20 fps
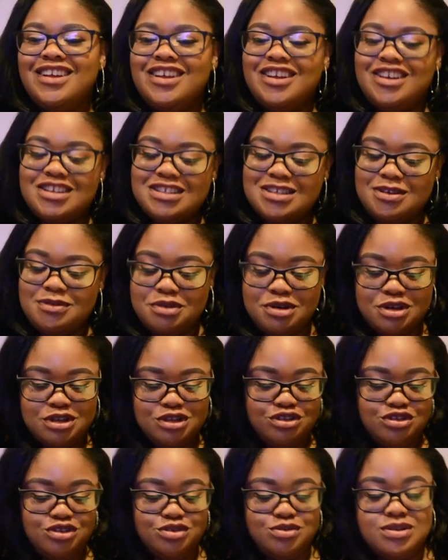because I wanted
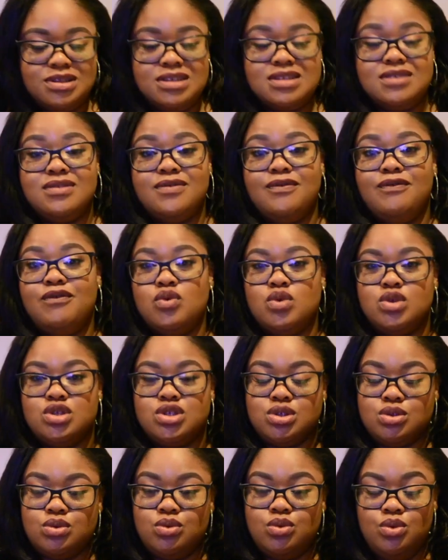to use it for
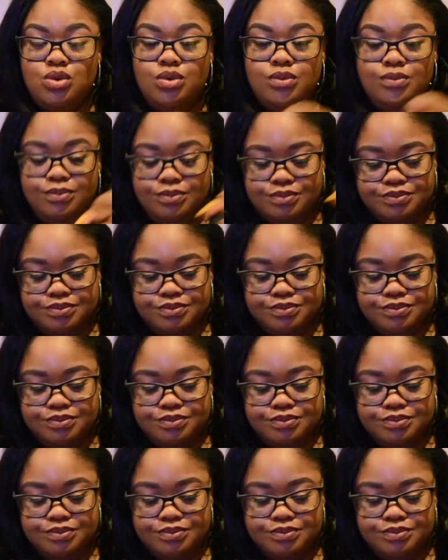school.